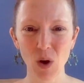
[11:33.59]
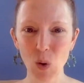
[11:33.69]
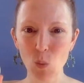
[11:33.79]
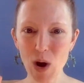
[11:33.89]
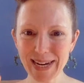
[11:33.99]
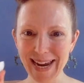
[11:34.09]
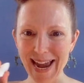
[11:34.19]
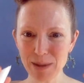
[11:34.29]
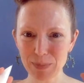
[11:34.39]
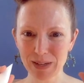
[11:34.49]
what
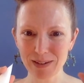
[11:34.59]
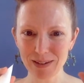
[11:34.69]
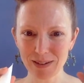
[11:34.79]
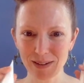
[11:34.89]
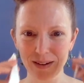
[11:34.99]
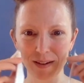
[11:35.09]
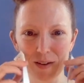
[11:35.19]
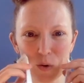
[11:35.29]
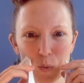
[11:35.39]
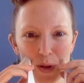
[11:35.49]
happened
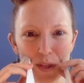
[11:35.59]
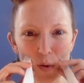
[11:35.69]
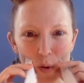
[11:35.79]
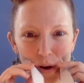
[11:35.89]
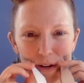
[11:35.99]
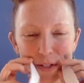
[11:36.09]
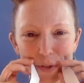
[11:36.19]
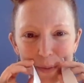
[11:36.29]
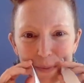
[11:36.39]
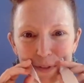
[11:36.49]
with your
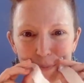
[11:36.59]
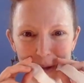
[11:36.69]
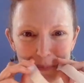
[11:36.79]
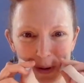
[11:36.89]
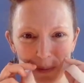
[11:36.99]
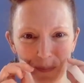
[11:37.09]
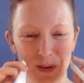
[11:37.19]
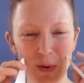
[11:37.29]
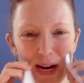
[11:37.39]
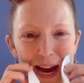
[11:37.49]
strips of paper.
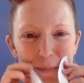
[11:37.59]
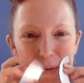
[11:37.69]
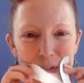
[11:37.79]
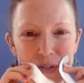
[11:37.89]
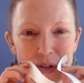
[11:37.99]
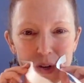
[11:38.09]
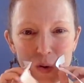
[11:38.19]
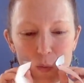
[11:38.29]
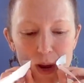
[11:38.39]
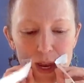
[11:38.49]
What happened
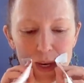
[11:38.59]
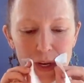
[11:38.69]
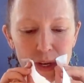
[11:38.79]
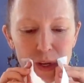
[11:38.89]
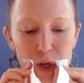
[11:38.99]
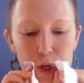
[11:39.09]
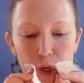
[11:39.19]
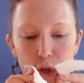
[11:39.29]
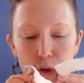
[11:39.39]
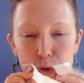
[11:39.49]
when
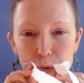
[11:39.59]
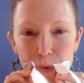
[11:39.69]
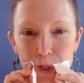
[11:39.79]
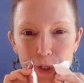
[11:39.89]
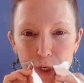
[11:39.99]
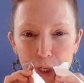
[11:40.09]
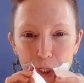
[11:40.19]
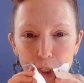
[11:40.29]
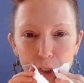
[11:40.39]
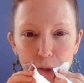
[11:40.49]
you took a
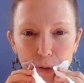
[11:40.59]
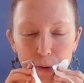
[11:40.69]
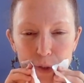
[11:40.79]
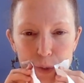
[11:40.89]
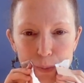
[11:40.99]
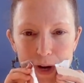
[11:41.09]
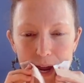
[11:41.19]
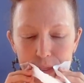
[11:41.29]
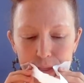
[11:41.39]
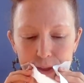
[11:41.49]
huge
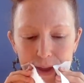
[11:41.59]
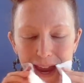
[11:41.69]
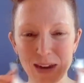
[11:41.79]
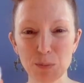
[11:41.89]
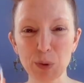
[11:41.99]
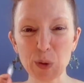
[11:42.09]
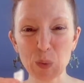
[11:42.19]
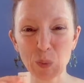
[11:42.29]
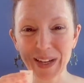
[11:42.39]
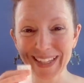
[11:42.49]
breath and
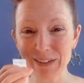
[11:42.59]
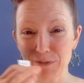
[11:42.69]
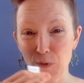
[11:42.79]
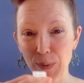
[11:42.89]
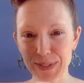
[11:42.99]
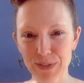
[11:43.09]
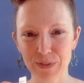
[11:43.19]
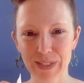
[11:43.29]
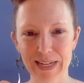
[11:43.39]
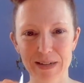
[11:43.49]
blew really
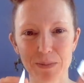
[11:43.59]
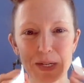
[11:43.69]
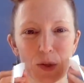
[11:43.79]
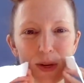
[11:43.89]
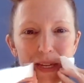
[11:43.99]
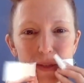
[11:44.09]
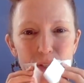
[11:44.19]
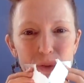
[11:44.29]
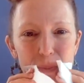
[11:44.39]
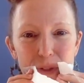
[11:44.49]
forcefully in between the strips